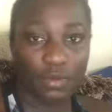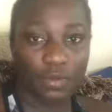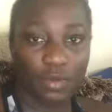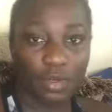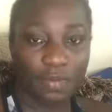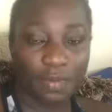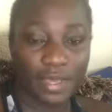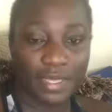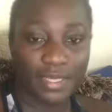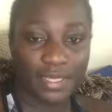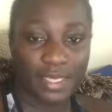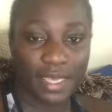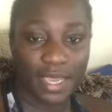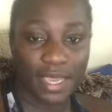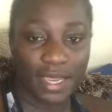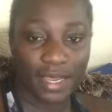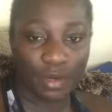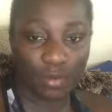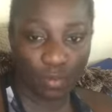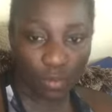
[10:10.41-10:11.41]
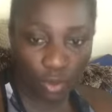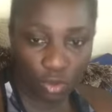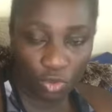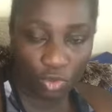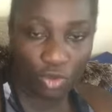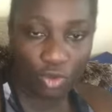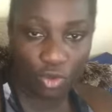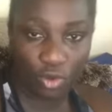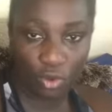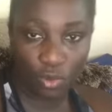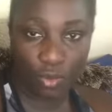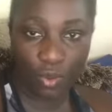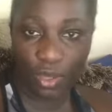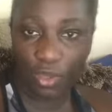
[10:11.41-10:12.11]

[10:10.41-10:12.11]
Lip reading: would maintain what you know